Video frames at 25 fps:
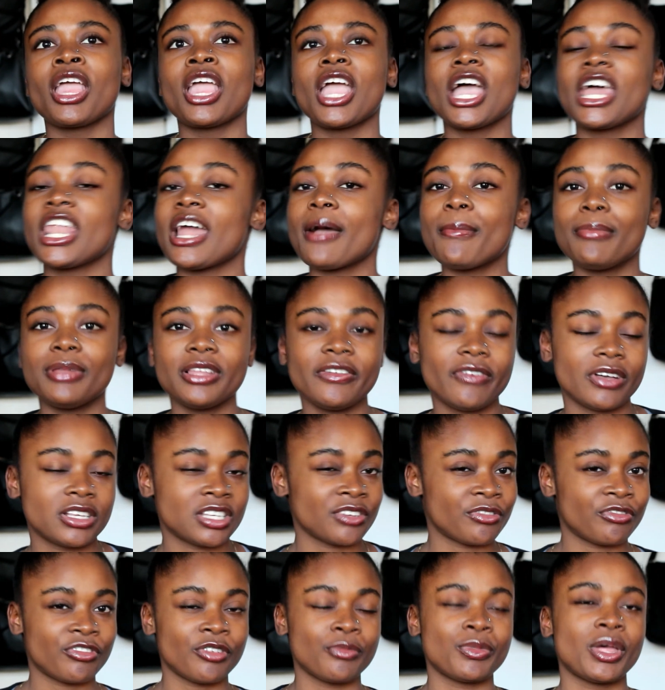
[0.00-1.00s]
and I believe I
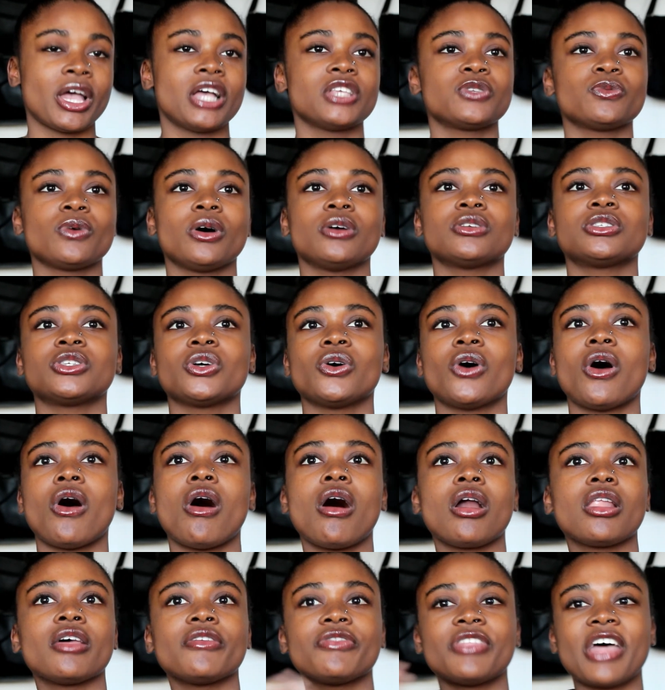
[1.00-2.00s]
suffer from that as well. So
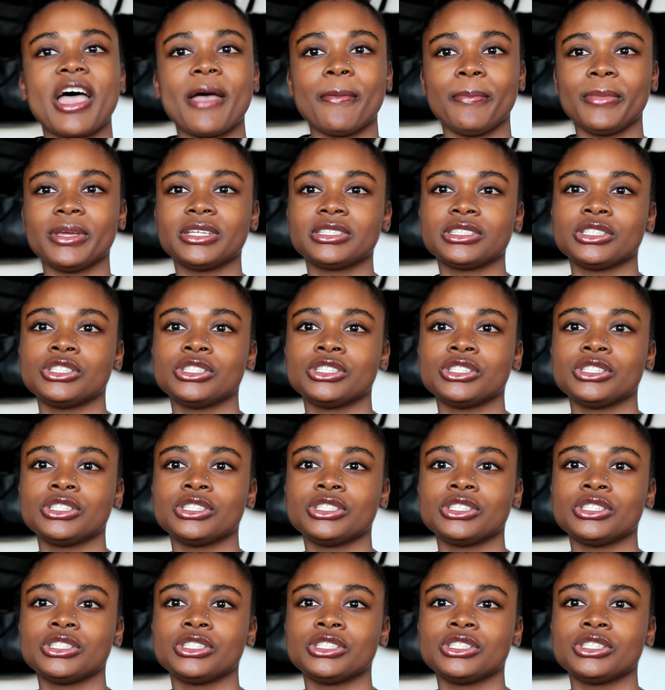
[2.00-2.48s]
all of that mixed